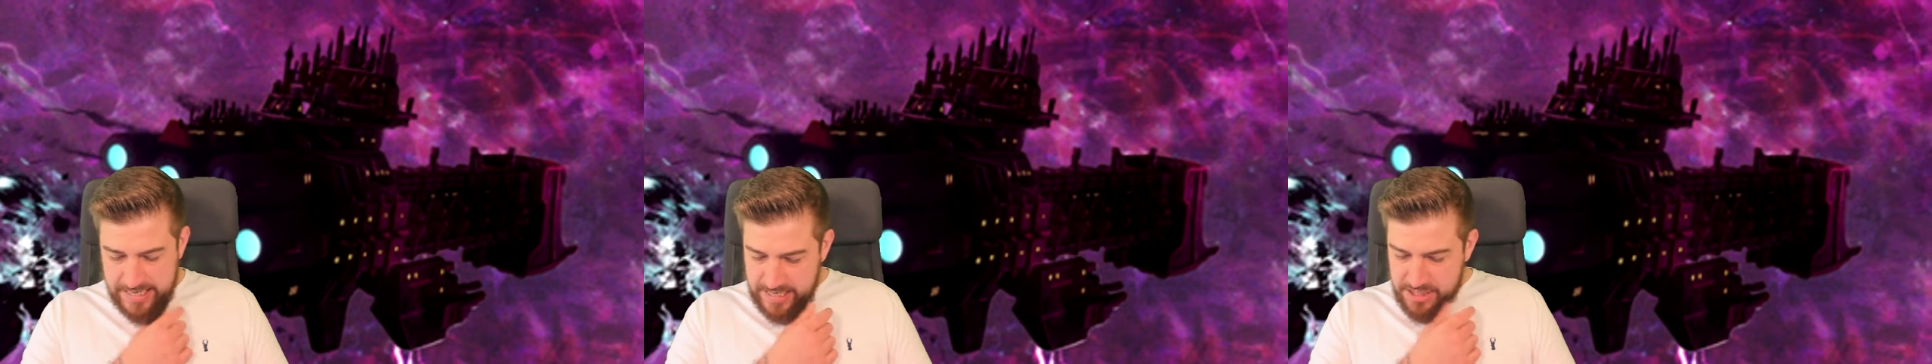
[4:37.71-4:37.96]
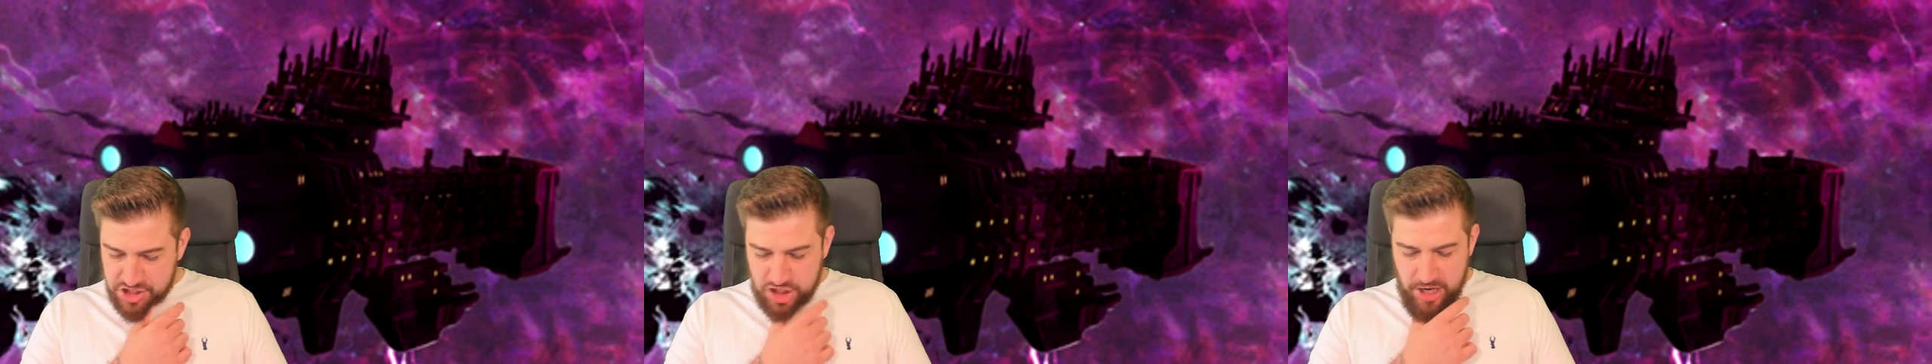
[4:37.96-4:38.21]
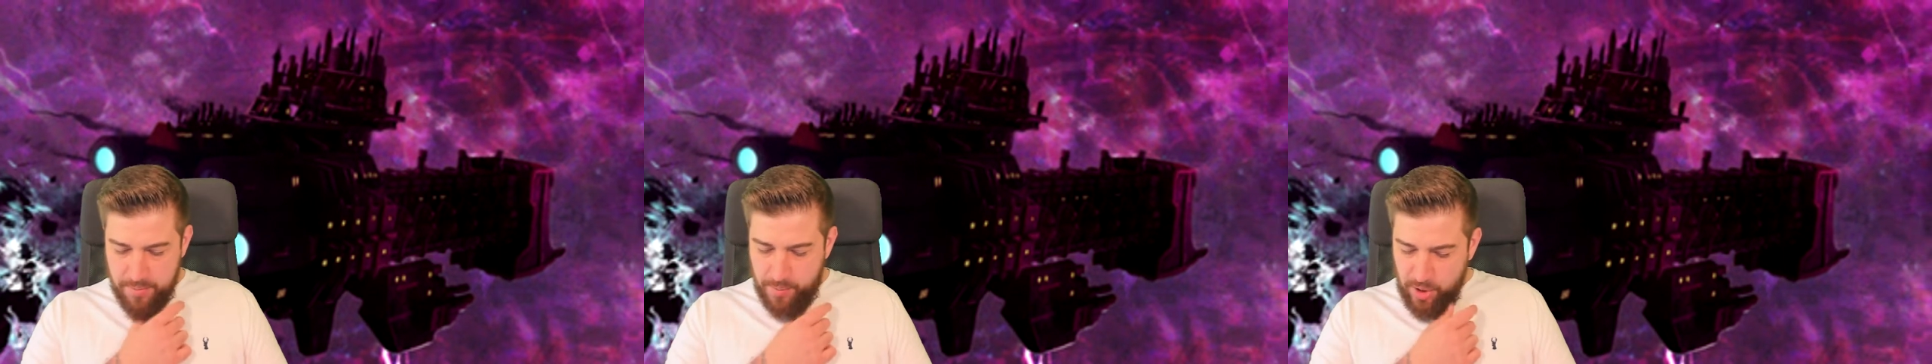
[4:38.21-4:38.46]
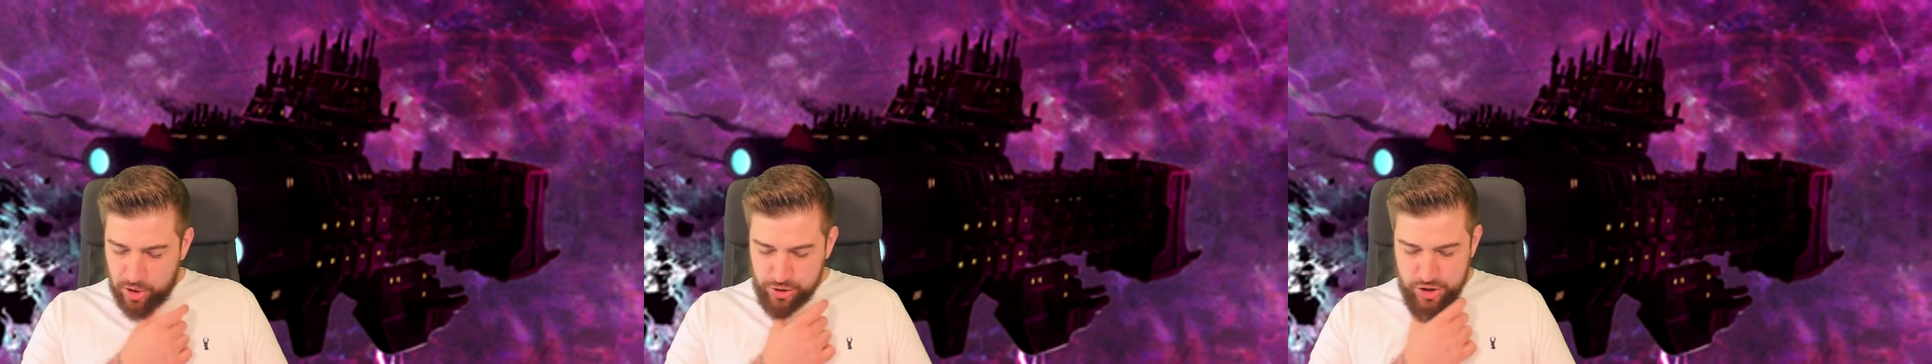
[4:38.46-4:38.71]
Each time
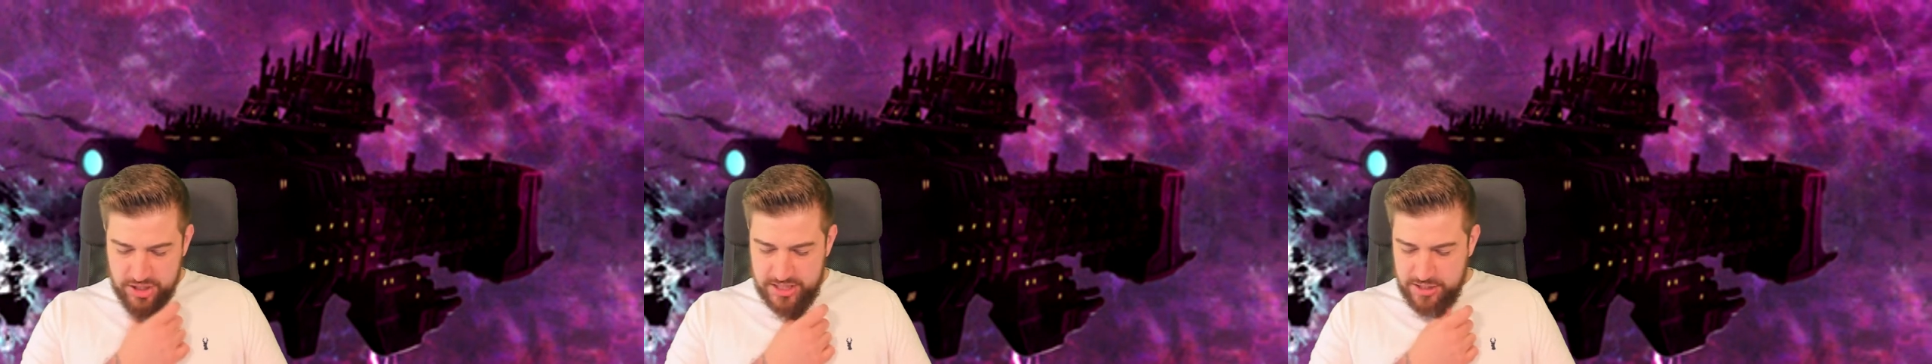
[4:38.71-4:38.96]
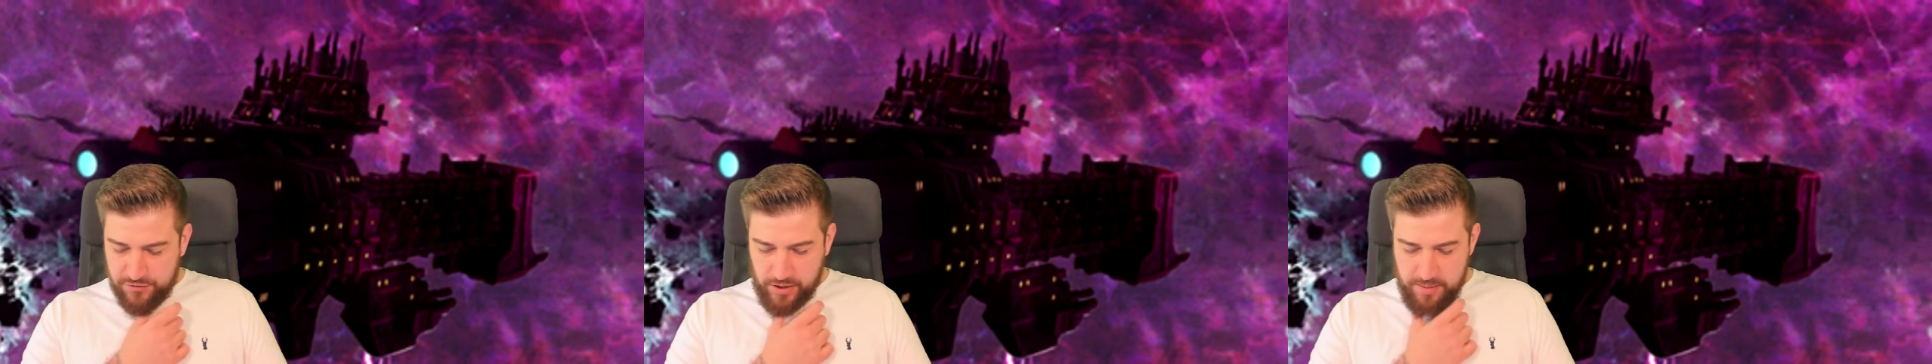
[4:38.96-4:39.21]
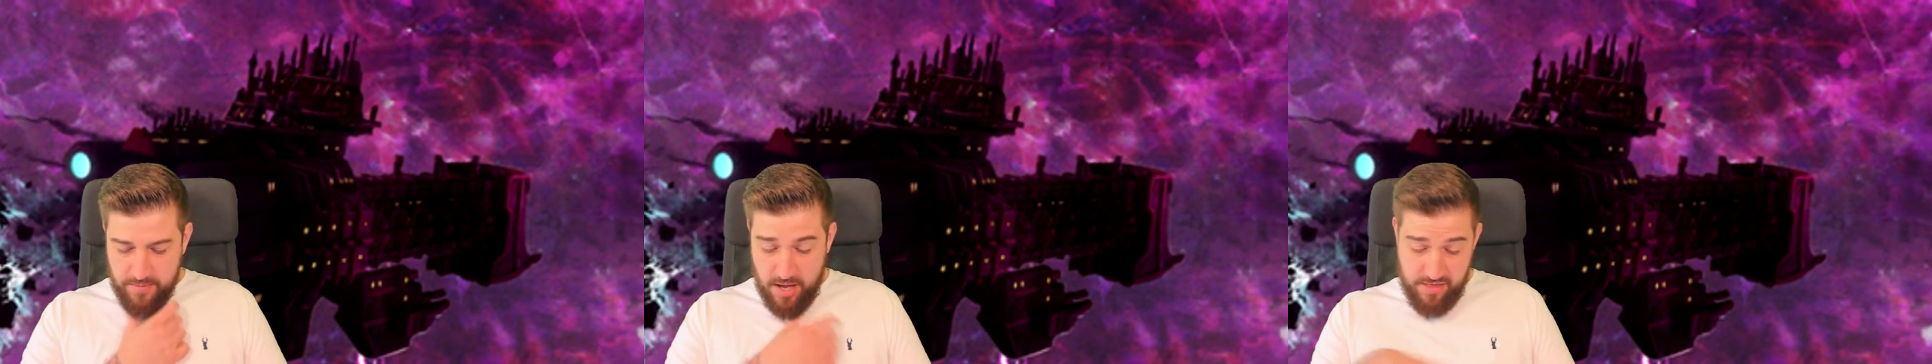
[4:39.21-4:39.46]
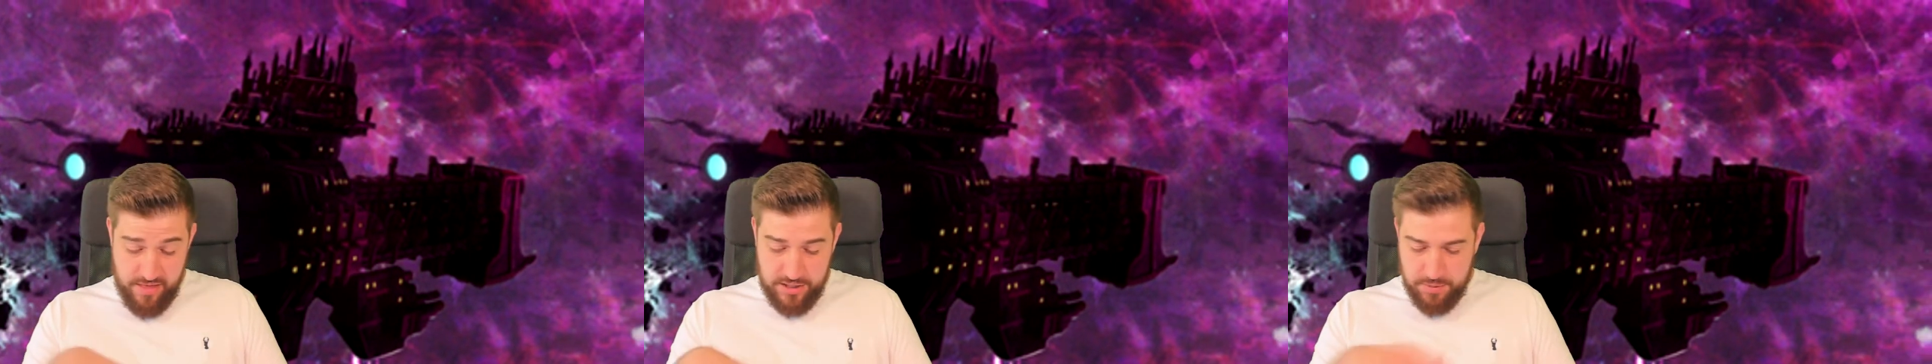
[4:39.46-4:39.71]

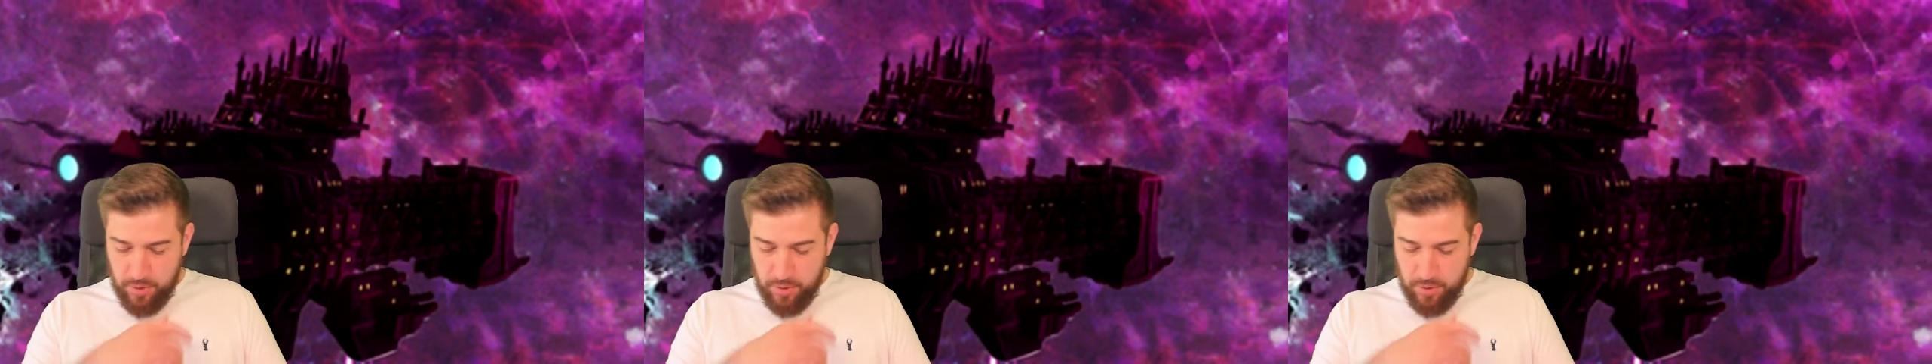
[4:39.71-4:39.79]
this